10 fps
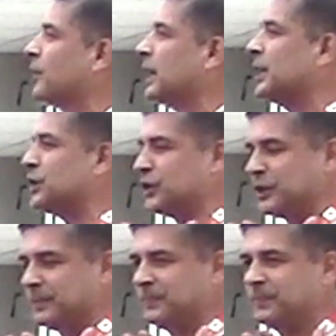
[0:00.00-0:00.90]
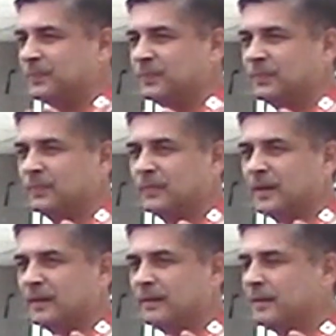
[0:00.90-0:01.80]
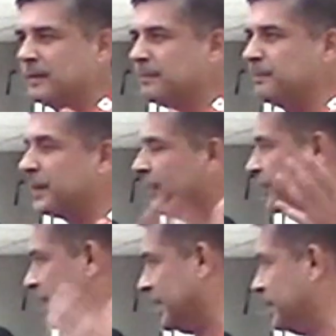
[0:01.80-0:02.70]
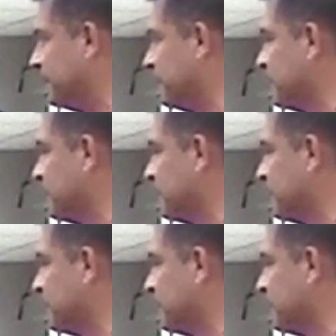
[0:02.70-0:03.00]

courage, bravery.